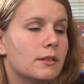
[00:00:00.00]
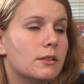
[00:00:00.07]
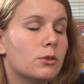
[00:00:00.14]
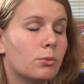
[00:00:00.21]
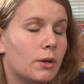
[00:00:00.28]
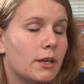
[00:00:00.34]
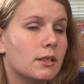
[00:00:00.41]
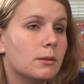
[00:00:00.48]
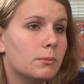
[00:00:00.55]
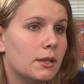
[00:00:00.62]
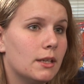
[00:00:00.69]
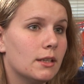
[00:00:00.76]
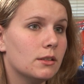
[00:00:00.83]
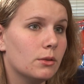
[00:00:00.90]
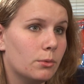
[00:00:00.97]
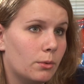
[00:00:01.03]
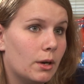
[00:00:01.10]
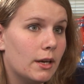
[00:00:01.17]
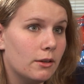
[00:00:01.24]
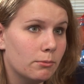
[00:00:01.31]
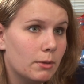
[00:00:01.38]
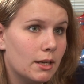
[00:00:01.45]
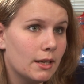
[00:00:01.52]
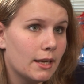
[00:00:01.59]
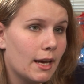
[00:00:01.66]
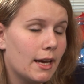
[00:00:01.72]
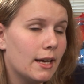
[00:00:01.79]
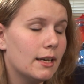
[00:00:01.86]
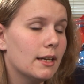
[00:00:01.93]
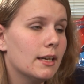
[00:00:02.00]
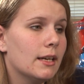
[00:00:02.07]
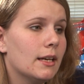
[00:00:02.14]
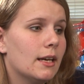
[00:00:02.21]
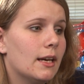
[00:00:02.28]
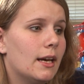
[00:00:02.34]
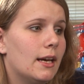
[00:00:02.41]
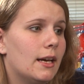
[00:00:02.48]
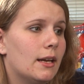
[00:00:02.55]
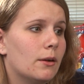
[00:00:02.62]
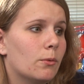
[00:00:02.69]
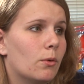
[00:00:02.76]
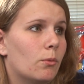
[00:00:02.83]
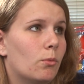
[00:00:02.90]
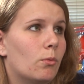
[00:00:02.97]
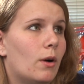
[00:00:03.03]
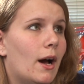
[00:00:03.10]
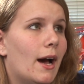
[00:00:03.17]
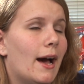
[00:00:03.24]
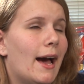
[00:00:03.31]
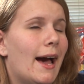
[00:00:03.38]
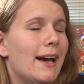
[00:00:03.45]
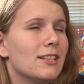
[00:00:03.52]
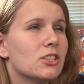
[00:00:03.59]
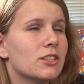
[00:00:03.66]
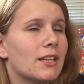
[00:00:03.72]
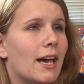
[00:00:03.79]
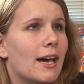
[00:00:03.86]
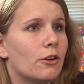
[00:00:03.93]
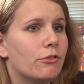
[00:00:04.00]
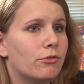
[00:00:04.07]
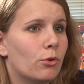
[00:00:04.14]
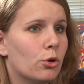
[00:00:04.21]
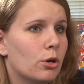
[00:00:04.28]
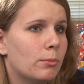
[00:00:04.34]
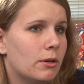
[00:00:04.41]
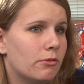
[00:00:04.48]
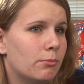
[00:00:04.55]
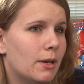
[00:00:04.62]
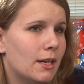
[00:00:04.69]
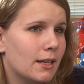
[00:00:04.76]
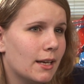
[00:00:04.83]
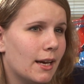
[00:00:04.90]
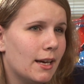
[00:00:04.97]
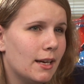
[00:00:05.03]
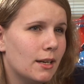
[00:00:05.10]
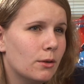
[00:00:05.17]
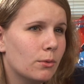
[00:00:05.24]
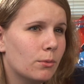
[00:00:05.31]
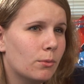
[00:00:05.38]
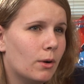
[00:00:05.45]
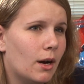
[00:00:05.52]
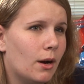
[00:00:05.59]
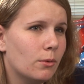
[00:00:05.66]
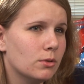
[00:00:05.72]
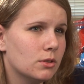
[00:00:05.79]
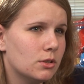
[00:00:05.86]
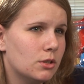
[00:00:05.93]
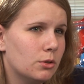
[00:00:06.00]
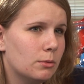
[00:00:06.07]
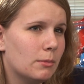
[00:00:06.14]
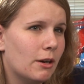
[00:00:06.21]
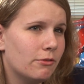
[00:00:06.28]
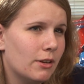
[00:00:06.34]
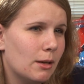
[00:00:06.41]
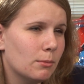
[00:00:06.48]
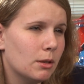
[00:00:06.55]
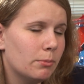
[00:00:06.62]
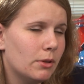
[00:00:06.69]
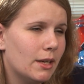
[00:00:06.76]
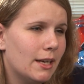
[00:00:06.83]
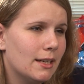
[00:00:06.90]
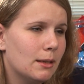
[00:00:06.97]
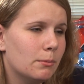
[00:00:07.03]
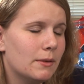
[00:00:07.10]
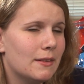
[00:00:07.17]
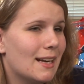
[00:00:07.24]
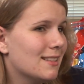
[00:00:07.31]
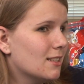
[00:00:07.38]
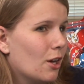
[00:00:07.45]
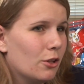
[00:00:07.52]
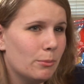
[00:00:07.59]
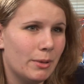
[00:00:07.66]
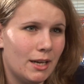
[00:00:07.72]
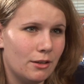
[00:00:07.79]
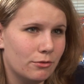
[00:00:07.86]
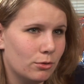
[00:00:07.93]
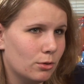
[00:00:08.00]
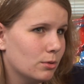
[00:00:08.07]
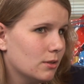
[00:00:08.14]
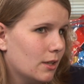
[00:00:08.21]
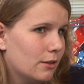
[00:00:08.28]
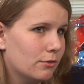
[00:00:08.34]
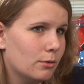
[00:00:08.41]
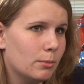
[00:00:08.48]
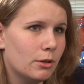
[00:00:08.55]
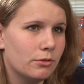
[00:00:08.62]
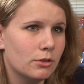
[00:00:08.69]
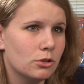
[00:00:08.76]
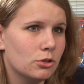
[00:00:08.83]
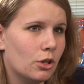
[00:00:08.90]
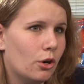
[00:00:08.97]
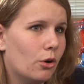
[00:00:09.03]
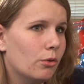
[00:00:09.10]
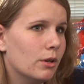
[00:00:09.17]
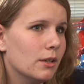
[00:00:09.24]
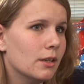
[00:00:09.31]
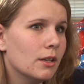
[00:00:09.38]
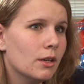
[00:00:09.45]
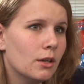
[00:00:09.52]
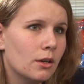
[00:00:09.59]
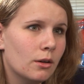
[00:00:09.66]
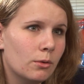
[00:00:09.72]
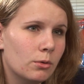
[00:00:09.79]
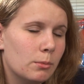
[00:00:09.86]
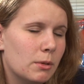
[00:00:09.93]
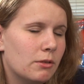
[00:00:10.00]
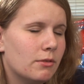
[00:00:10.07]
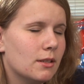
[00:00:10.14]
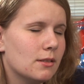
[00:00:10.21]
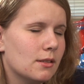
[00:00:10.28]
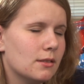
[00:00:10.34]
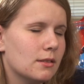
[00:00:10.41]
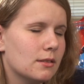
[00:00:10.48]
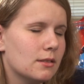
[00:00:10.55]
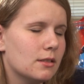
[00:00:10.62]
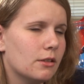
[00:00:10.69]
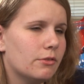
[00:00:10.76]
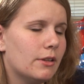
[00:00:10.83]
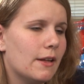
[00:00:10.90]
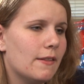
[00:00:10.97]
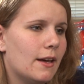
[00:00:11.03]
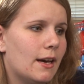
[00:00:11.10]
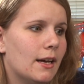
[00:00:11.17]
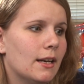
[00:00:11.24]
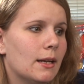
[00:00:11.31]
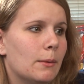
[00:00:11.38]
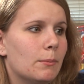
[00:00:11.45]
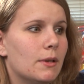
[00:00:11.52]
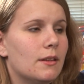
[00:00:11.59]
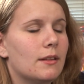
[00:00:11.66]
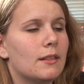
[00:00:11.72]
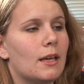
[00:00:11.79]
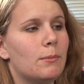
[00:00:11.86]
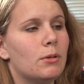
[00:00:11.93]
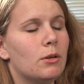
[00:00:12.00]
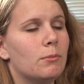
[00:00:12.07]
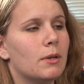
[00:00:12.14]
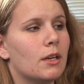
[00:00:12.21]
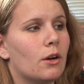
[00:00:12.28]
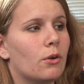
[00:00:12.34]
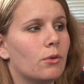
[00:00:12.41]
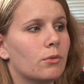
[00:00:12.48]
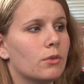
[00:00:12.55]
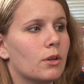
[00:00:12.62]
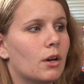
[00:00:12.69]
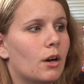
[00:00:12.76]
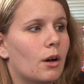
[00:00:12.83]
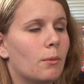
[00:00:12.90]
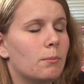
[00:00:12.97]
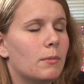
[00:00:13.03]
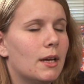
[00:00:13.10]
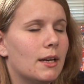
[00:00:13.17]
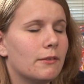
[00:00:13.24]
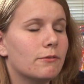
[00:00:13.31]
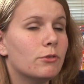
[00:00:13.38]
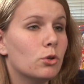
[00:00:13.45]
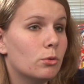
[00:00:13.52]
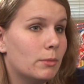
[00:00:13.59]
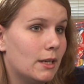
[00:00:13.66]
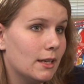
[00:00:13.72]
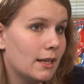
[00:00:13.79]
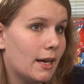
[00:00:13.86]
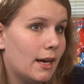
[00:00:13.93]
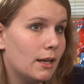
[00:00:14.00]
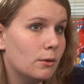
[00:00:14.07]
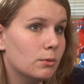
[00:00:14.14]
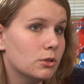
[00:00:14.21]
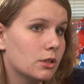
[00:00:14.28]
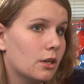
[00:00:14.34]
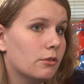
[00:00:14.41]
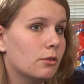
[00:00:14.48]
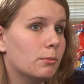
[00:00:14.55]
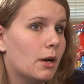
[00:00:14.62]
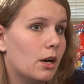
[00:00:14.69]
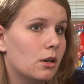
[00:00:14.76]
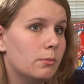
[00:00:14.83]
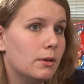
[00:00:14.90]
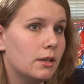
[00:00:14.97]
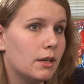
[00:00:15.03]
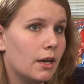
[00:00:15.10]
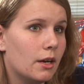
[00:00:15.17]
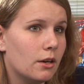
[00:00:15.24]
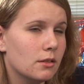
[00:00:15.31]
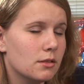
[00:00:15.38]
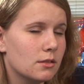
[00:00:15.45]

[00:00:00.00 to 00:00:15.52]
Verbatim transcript: directed me into the way of Medicaid. And I actually had a form of Medicaid while I was doing my family planning, but that's all it paid for was like for birth control and women visits and stuff like that. But then they put me on um, medic, full Medicaid, which covered my OB care and